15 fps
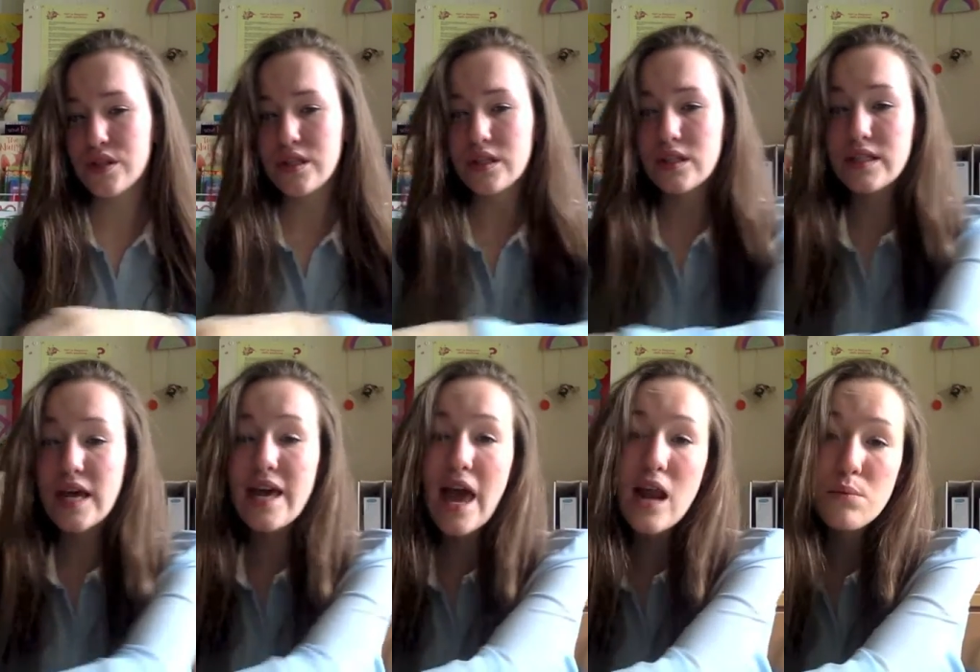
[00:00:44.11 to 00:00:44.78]
to
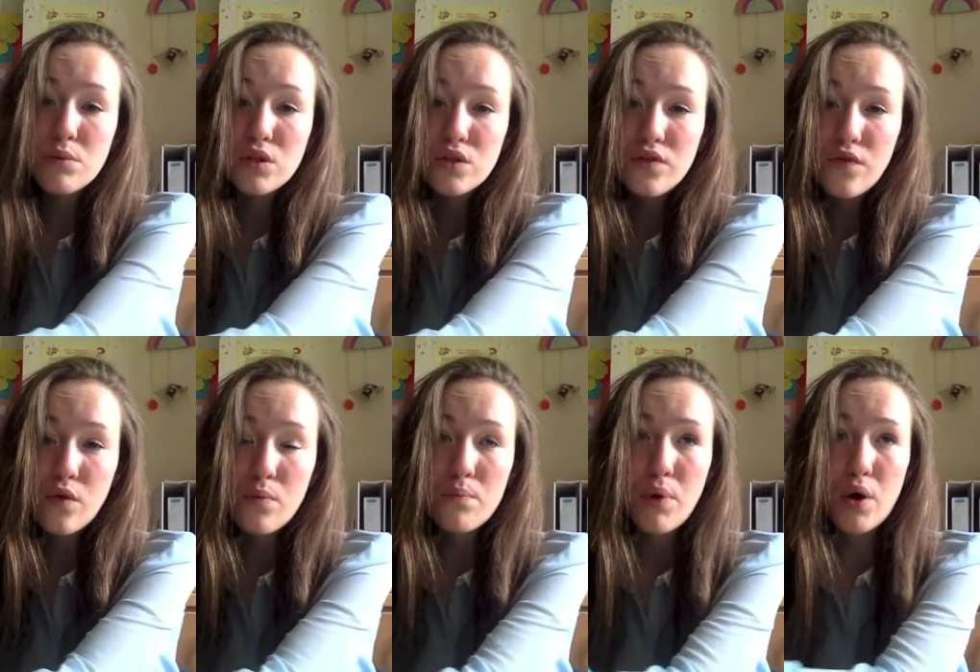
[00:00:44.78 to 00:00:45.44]
take elements
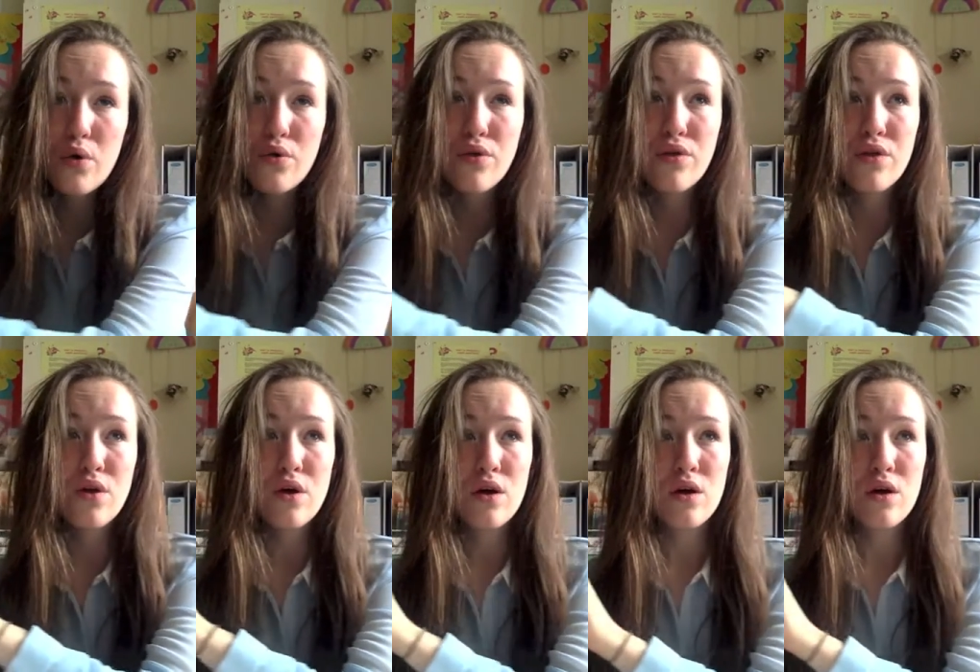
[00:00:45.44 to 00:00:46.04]
from both